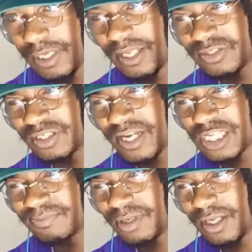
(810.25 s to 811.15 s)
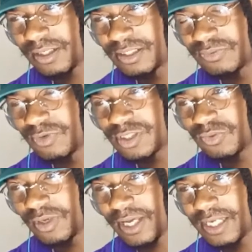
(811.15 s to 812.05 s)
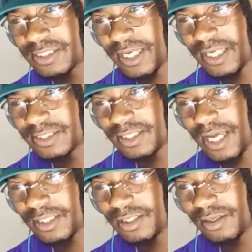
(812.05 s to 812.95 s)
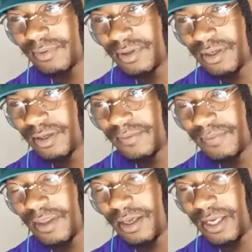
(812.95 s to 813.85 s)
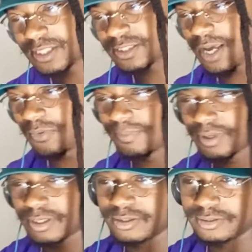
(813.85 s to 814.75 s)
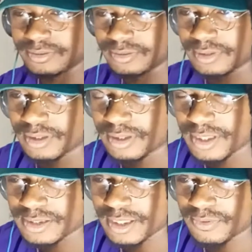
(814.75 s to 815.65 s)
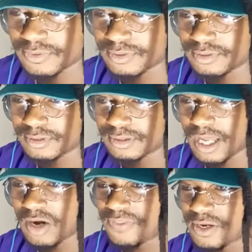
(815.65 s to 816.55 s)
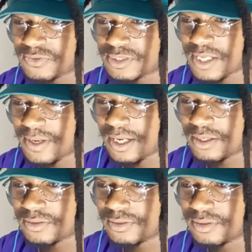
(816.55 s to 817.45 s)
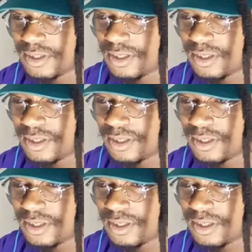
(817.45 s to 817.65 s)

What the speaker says: Yeah, that's a good ass block because Russell would have got his ass locked up. Yeah, catch that one, buddy. Yeah, catch that one. I don't think that was the same guy, though.